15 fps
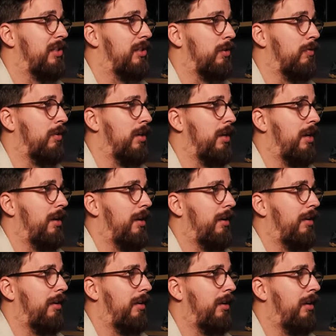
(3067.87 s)
So
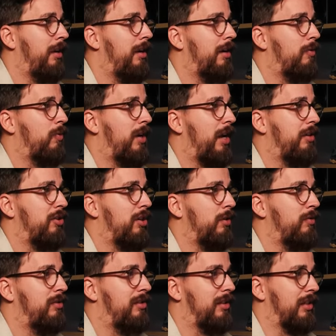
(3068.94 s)
in here, what I
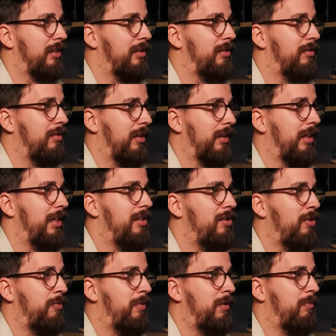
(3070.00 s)
chose is like is
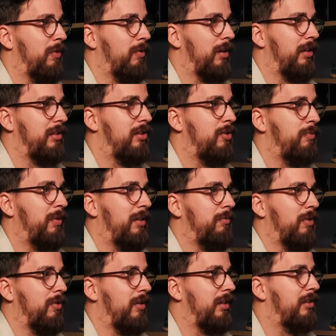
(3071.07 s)
open, model
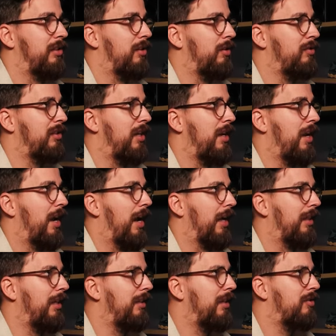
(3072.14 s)
is closed. I
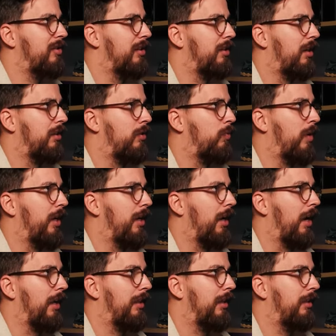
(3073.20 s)
think there's another way.
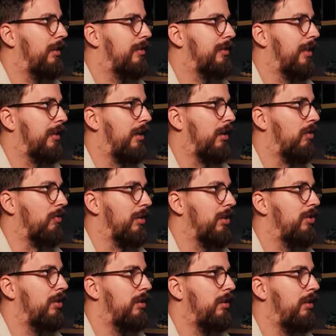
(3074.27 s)
I think there's like a
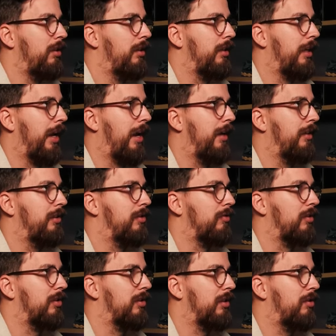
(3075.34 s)
conditional. Yeah, so
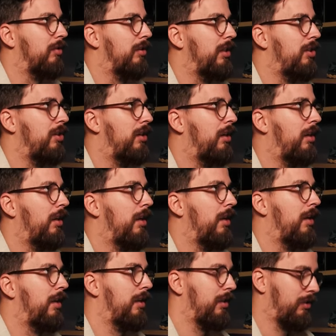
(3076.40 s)
there's a conditional.
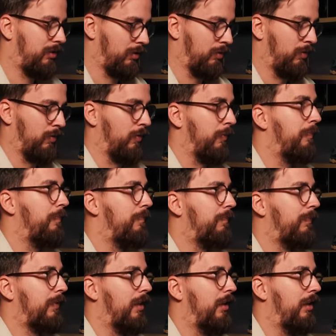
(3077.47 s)
So
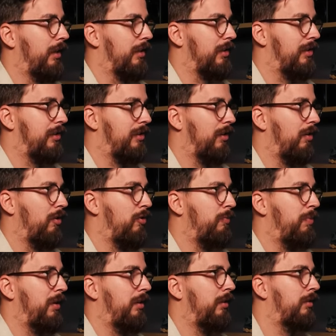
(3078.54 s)
is
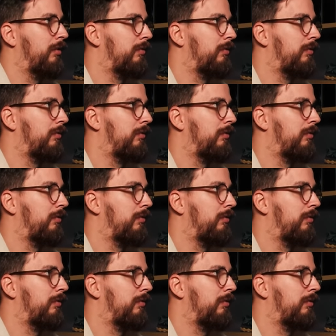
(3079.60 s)
open.